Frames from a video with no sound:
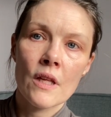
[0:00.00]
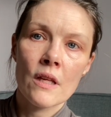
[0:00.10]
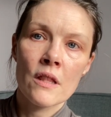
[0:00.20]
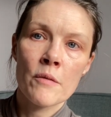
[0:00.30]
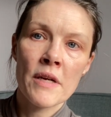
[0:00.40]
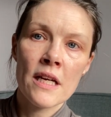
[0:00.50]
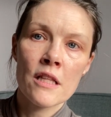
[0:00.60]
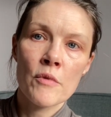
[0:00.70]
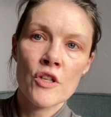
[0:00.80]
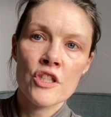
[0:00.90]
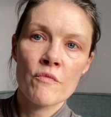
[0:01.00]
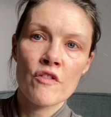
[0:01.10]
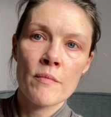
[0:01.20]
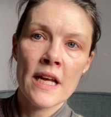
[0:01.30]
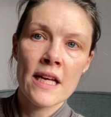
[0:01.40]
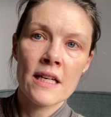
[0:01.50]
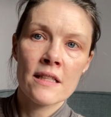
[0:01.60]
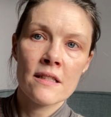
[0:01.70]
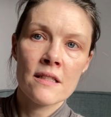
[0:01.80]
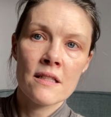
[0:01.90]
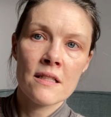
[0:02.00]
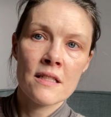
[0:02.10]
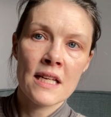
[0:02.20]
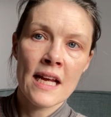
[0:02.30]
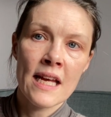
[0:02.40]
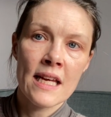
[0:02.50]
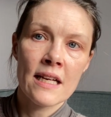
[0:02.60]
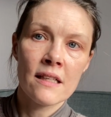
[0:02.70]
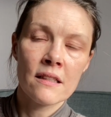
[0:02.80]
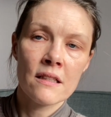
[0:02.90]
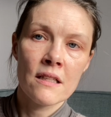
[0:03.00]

bit at the bottom from here to here